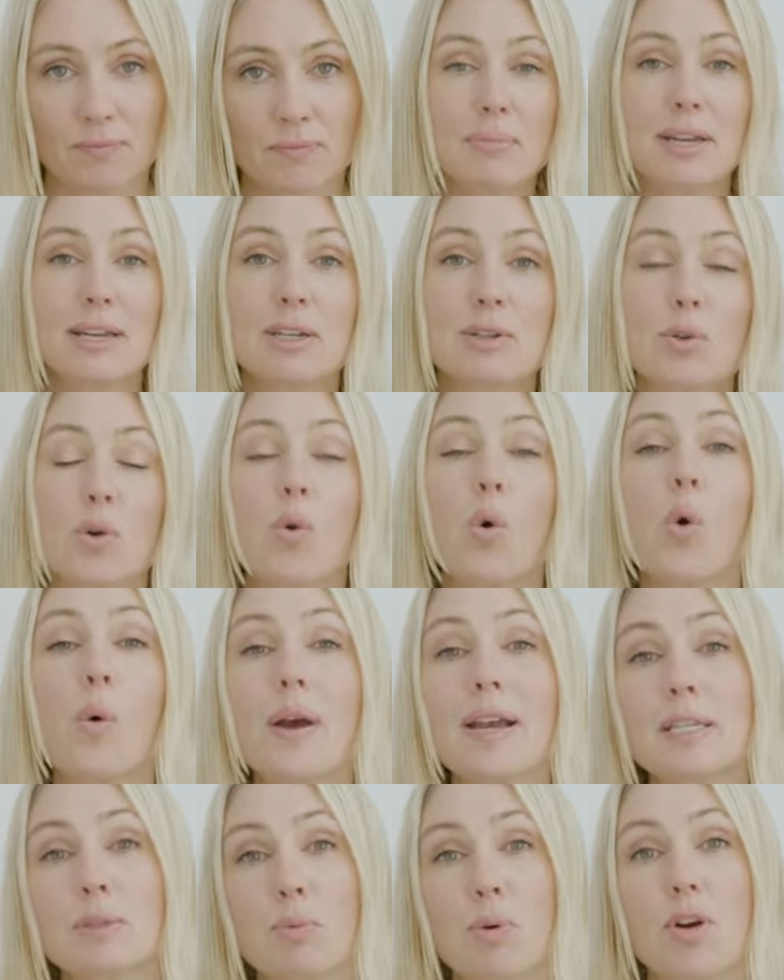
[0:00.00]
But it is
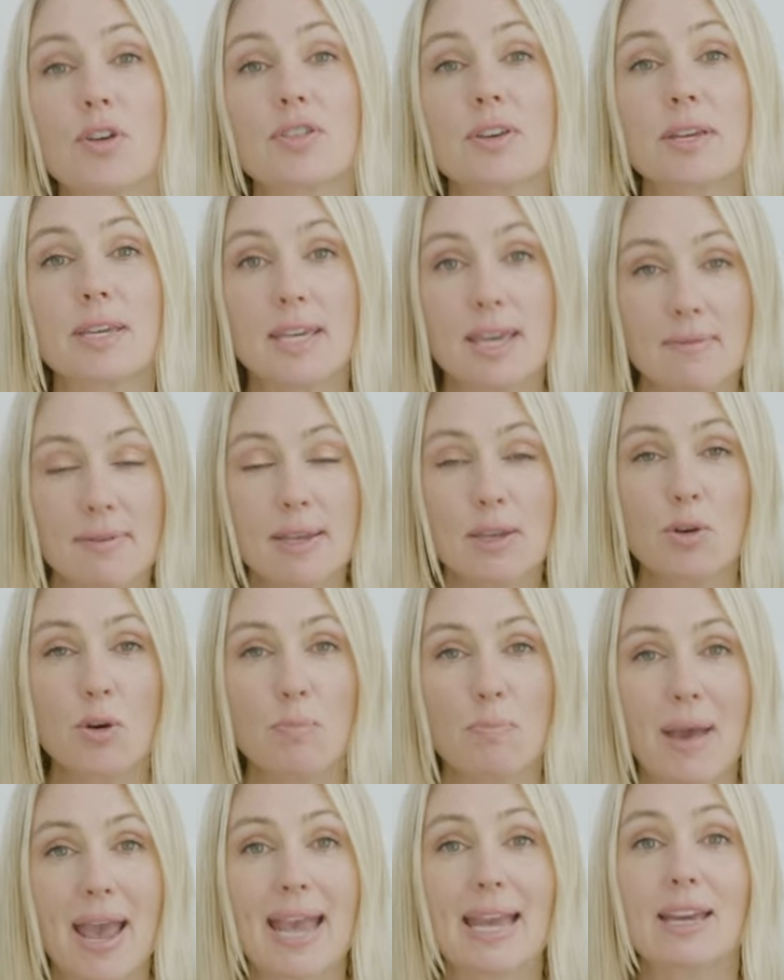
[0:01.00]
always worth giving
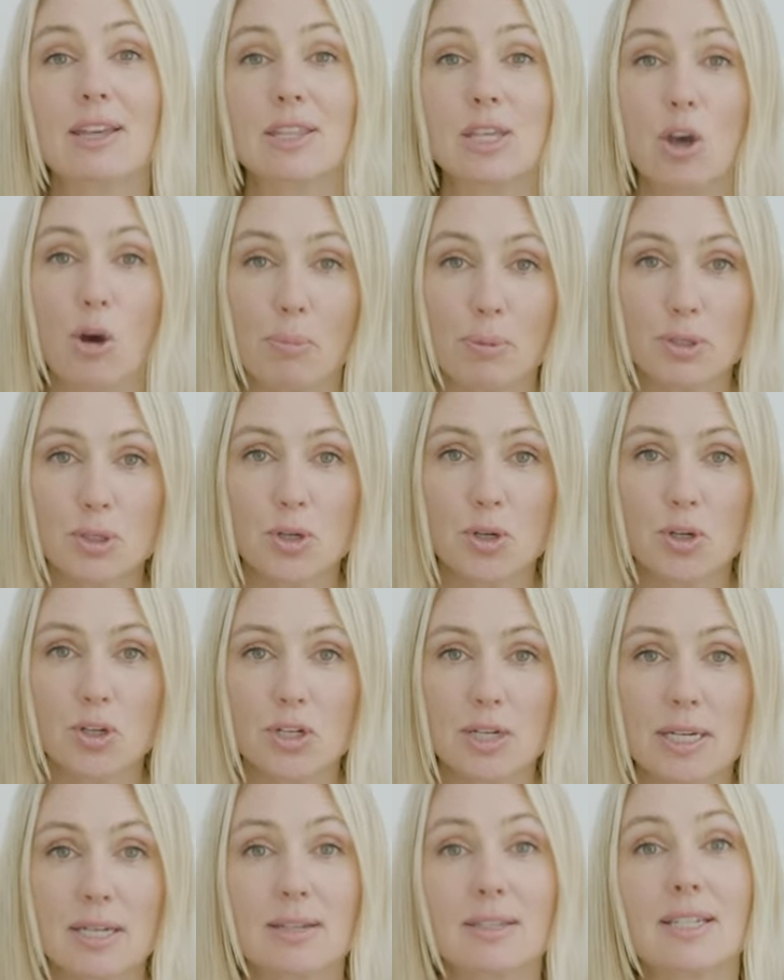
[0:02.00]
your bank the
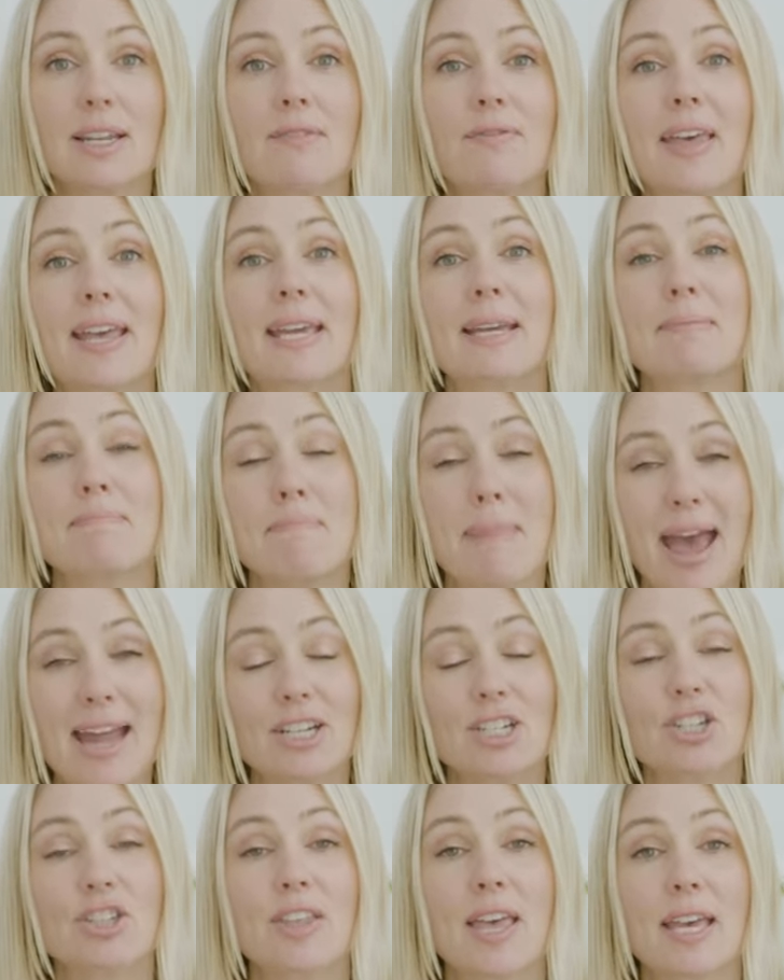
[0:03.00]
opportunity to see if they can
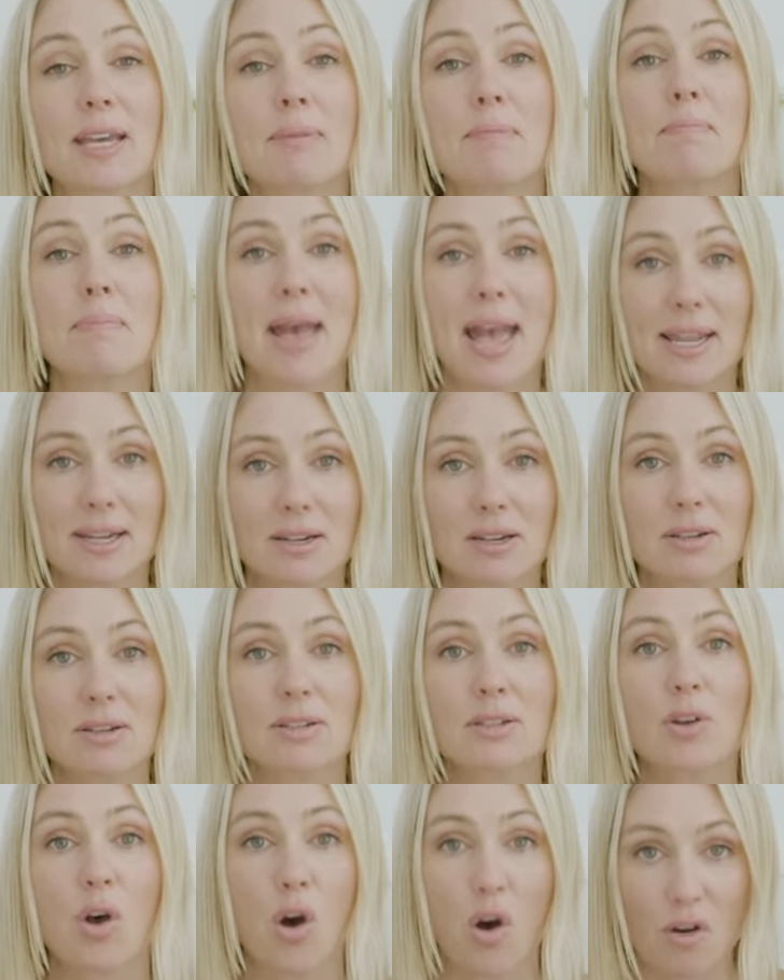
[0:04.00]
match their
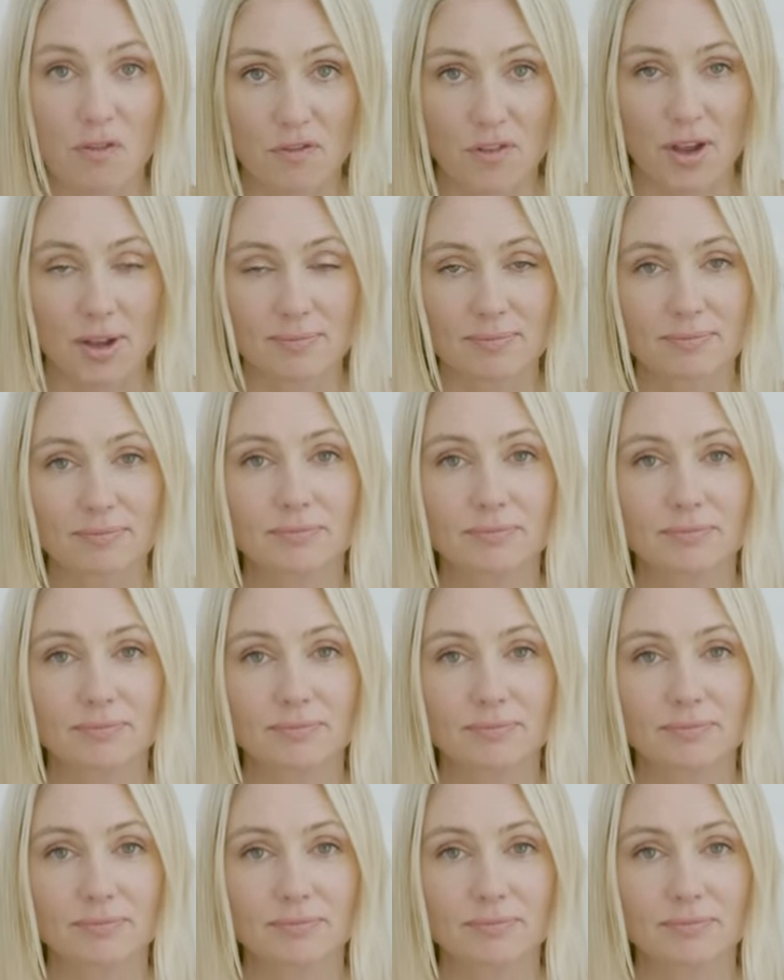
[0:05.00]
competitor's offer.